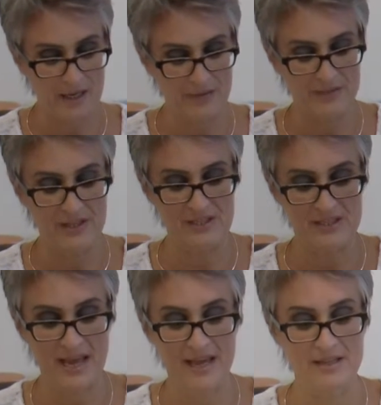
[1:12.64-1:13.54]
This
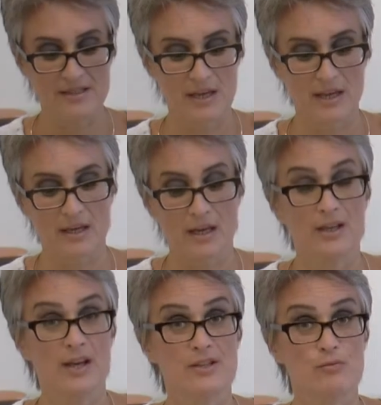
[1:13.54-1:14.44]
has a
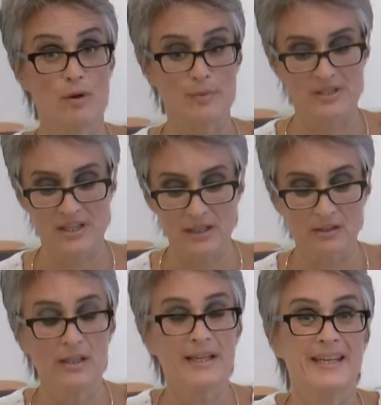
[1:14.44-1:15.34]
nice rubber
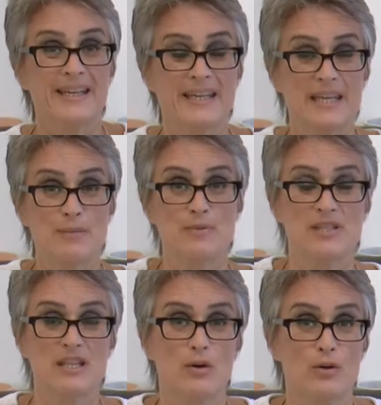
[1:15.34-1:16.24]
seal. It keeps
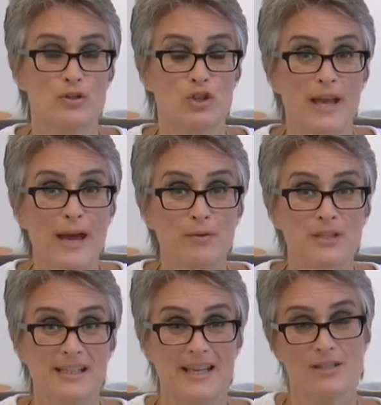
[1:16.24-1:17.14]
the oxygen out,
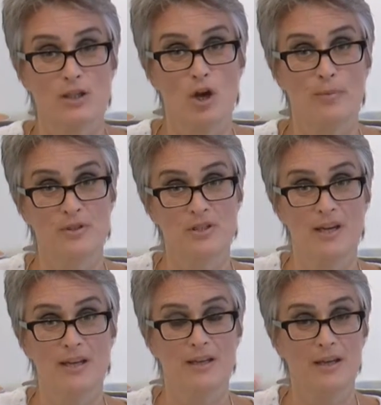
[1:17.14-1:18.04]
it lets the carbon
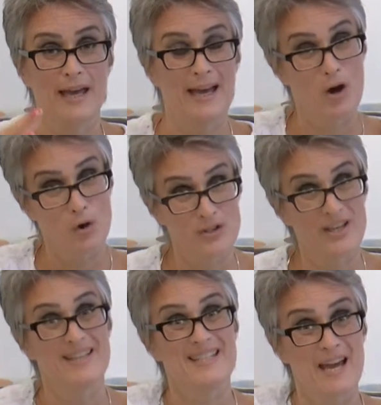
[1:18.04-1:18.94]

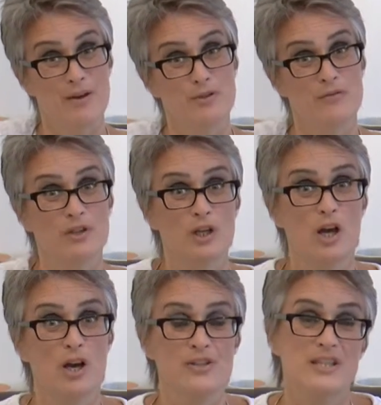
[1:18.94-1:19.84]
dioxide out of the
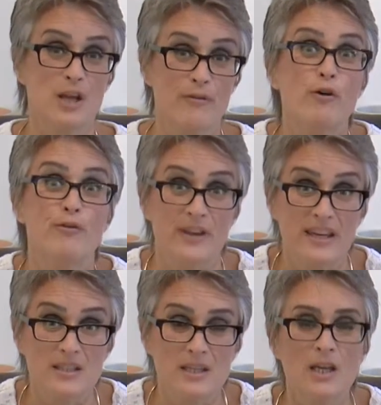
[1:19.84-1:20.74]
glass, enough of
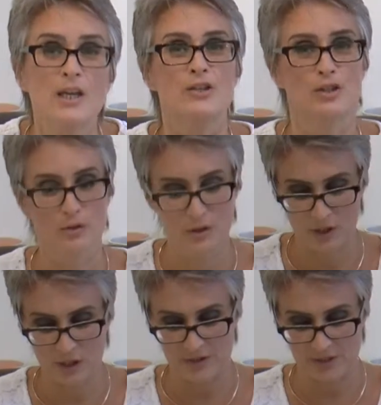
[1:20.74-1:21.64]
it so that the
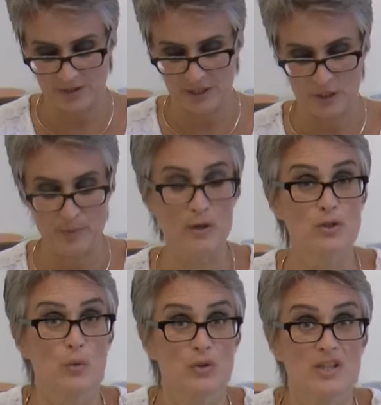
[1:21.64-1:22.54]
glass doesn't explode.
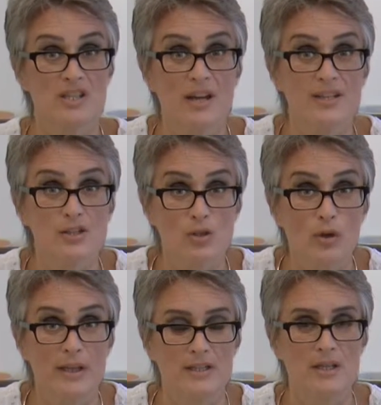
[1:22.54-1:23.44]
You want a nice
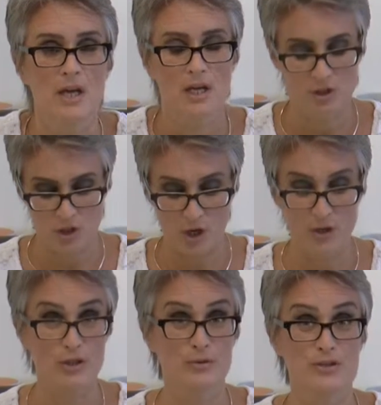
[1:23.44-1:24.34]
solid jar.
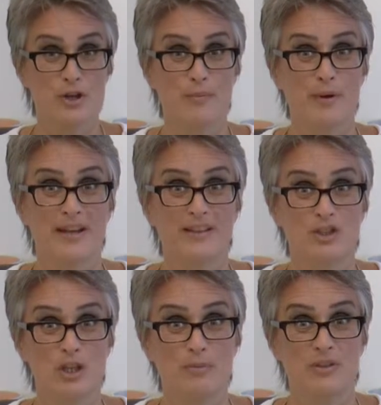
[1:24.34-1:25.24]
Don't start buying
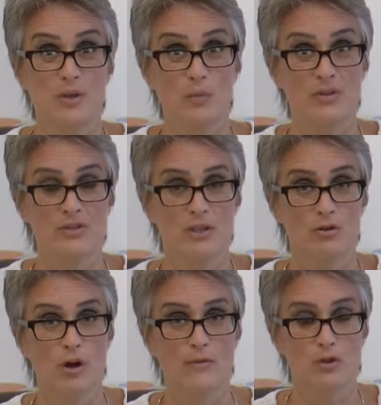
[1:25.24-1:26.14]
cheap thin ones at
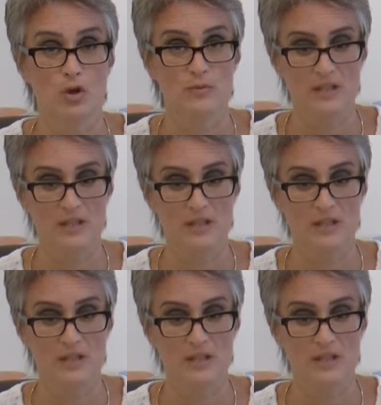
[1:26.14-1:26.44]
craft shops.